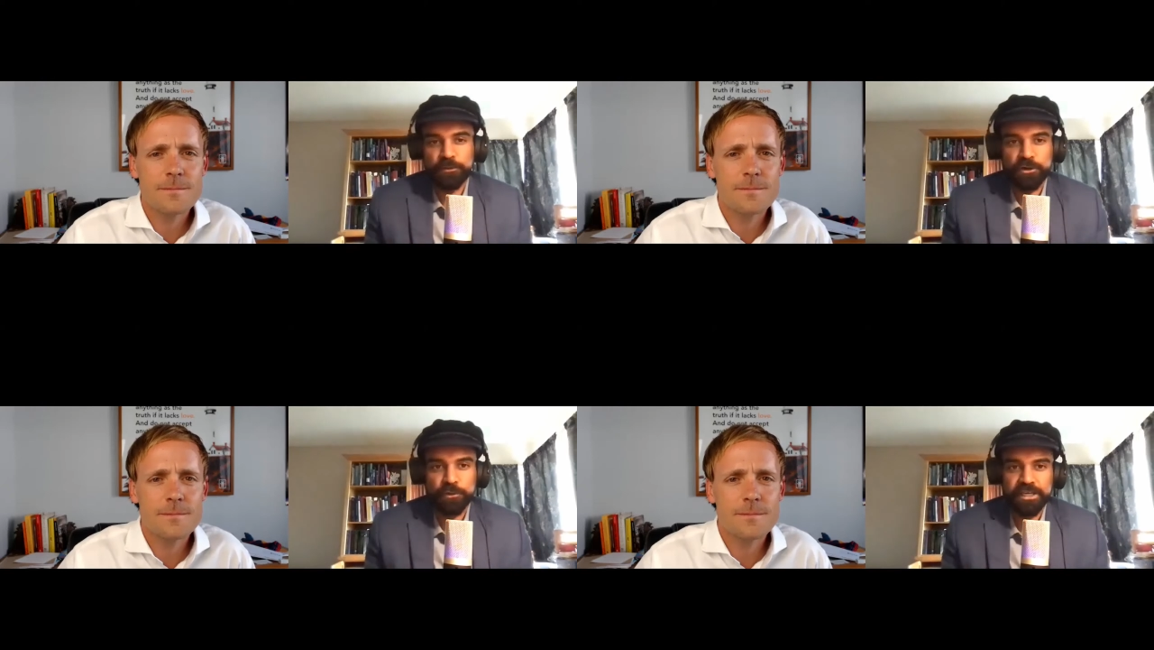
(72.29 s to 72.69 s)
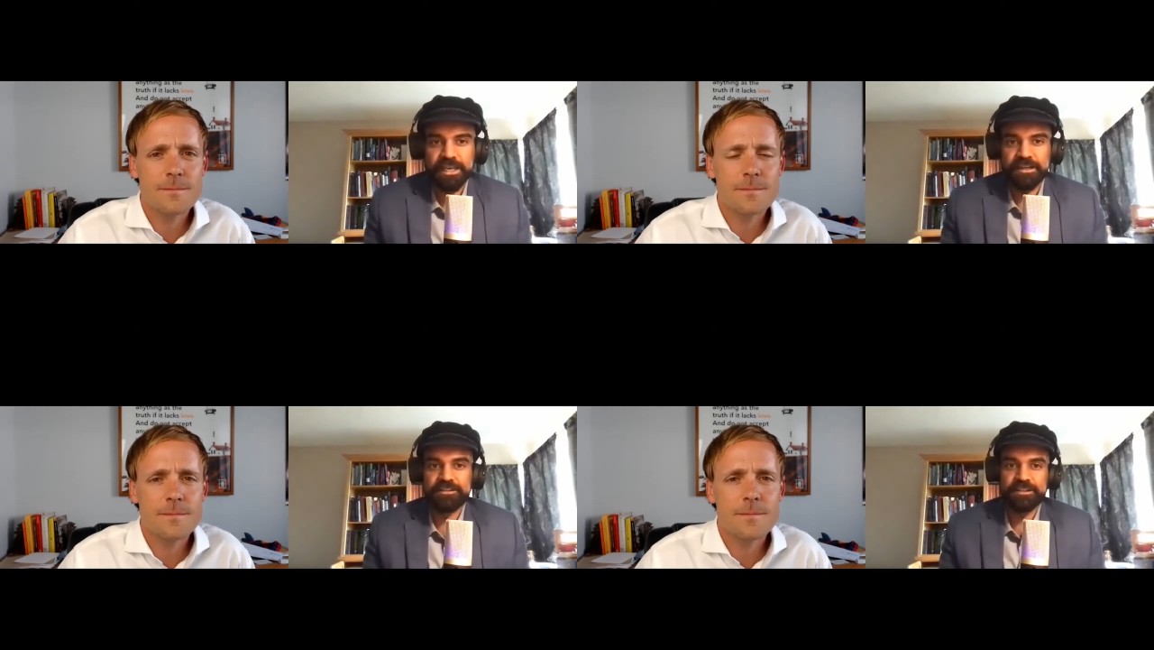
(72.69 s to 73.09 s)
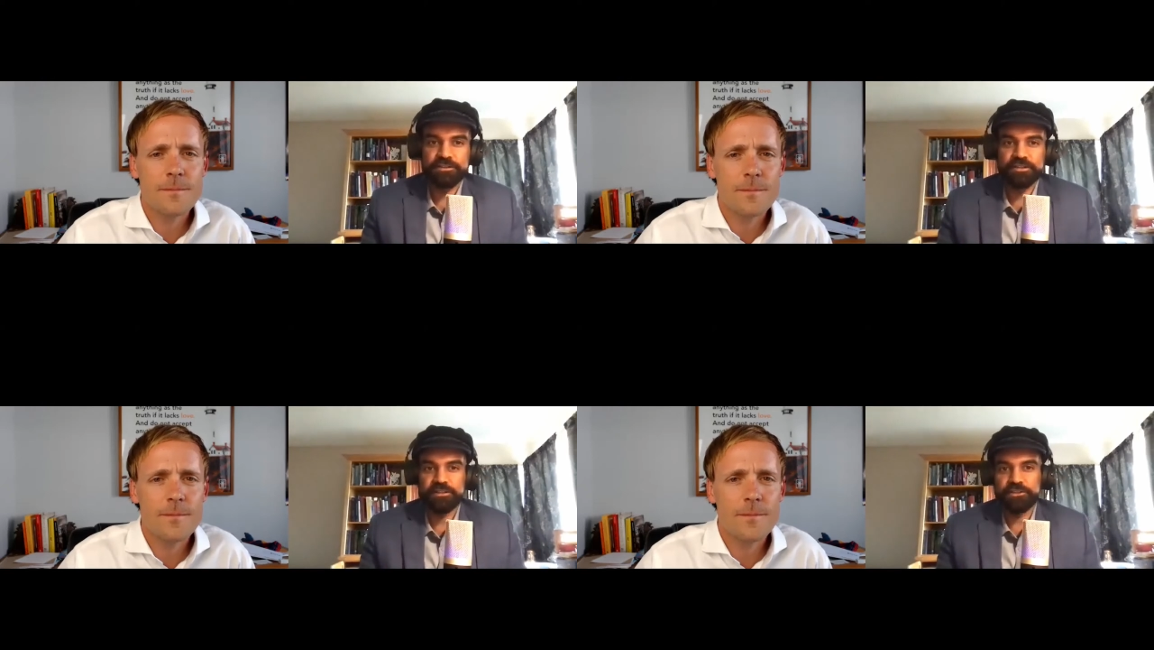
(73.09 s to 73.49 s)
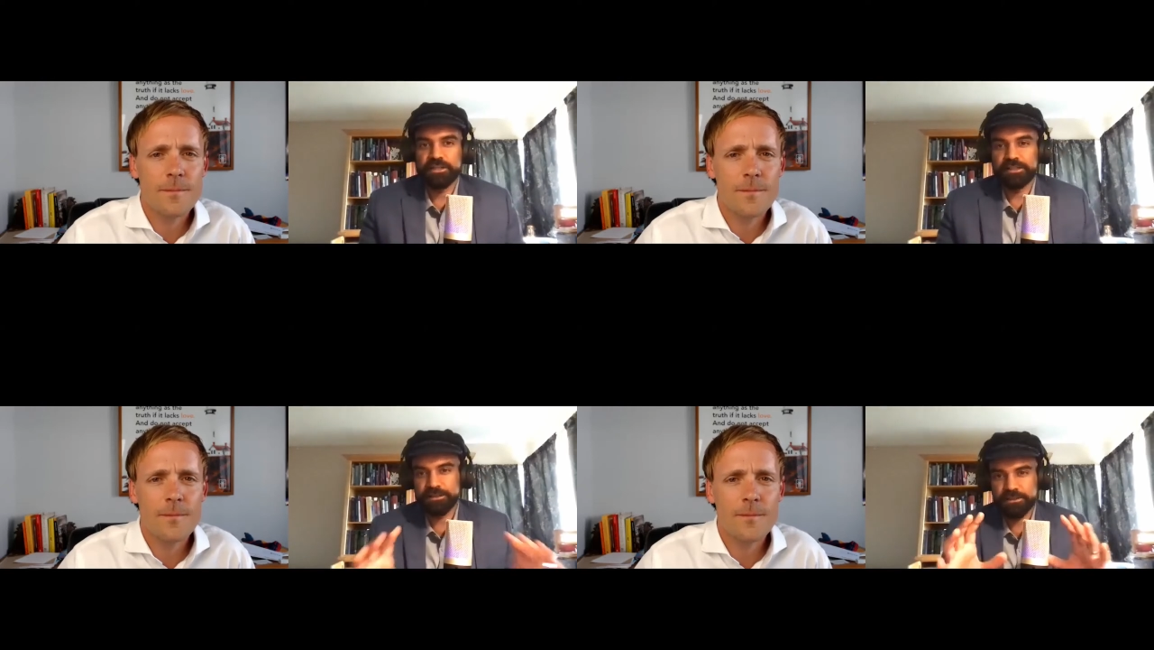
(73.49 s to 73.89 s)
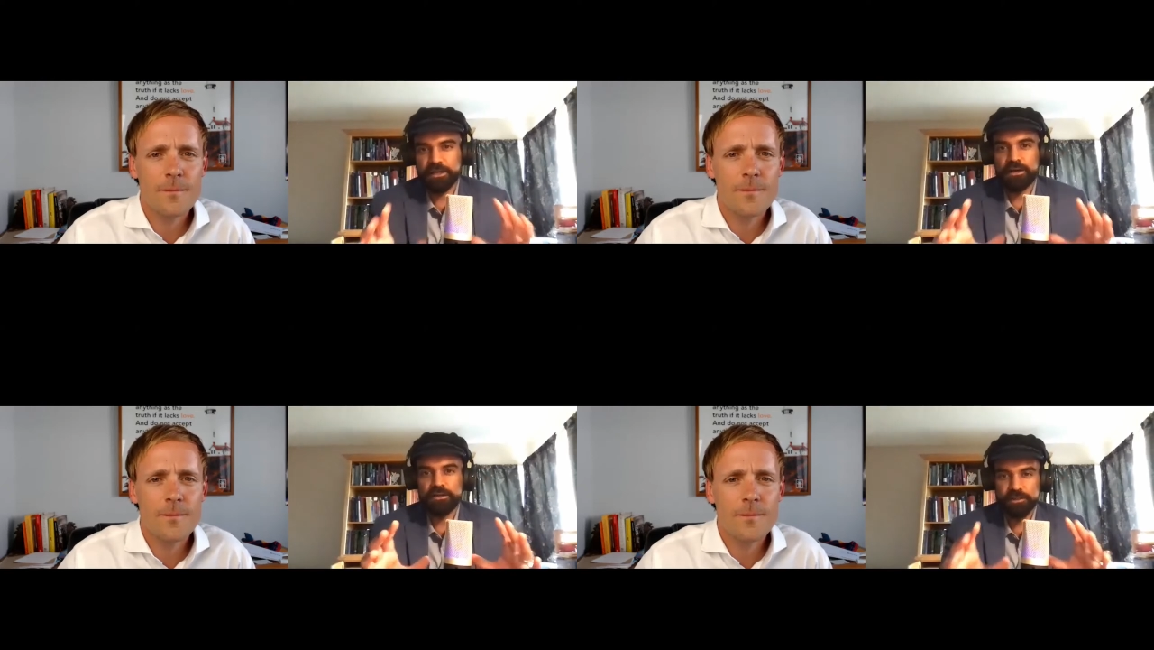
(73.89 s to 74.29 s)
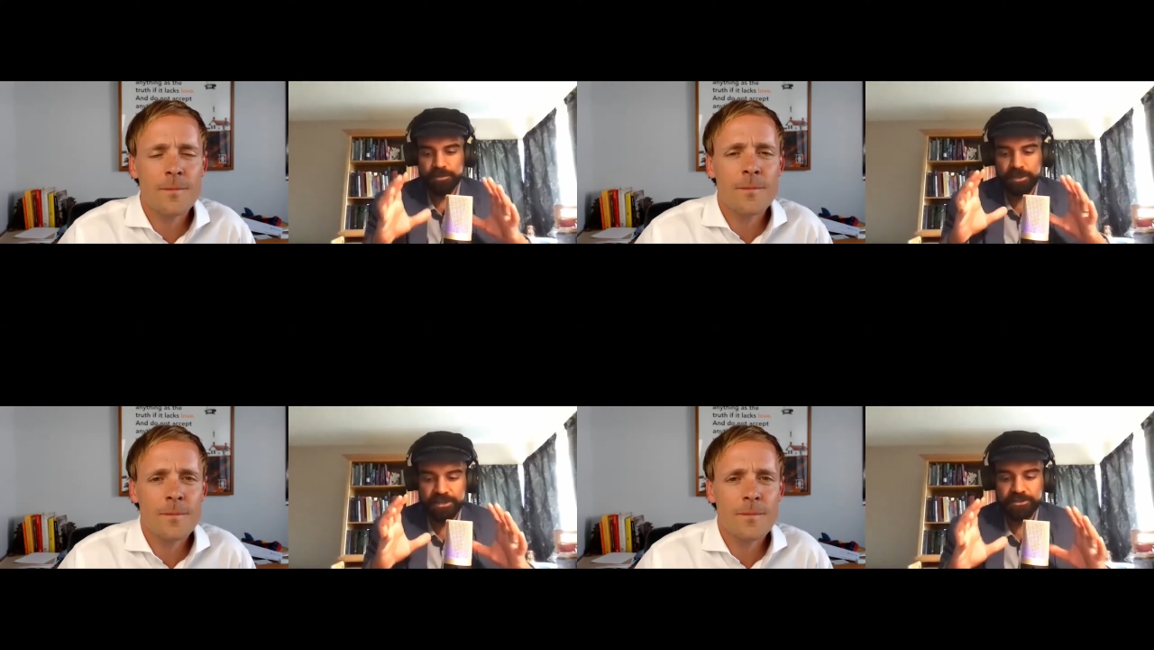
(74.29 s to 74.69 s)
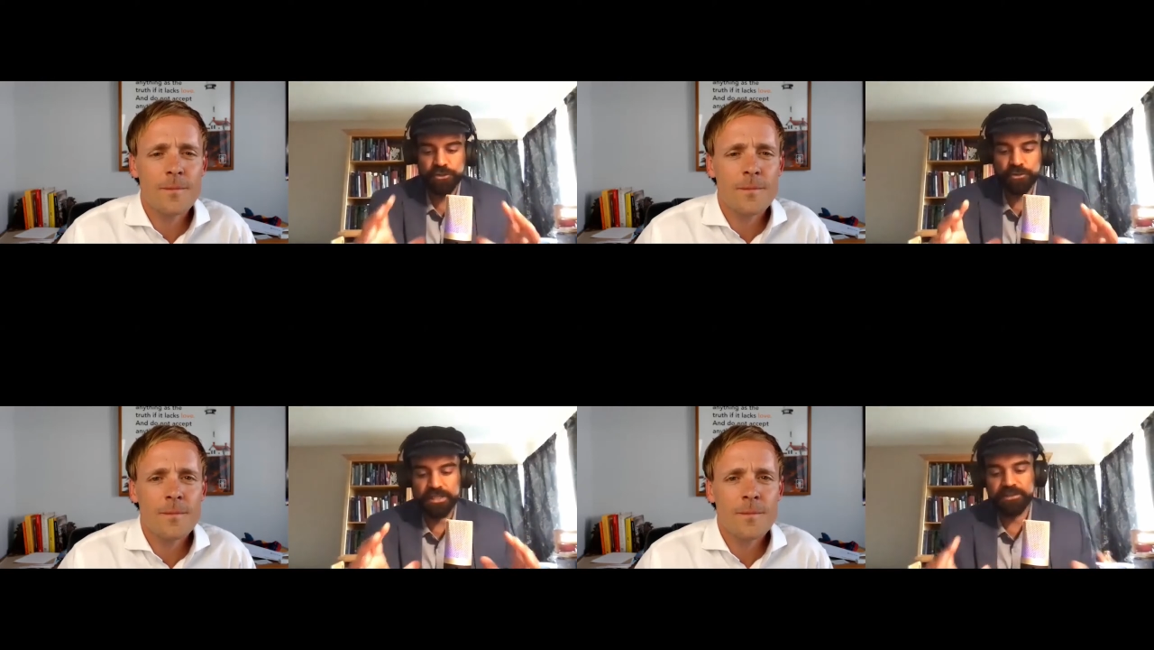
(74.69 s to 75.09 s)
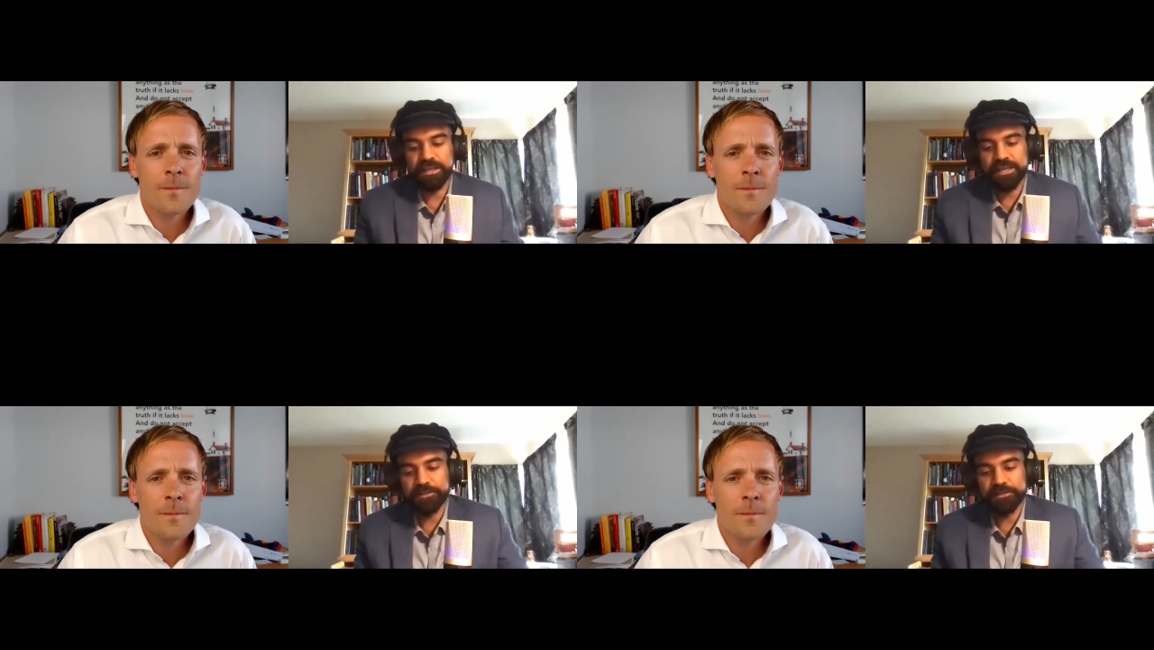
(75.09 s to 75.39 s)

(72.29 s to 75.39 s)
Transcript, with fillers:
Speaker 1: Before we get into the CLT, I'd like to talk a little bit about you and,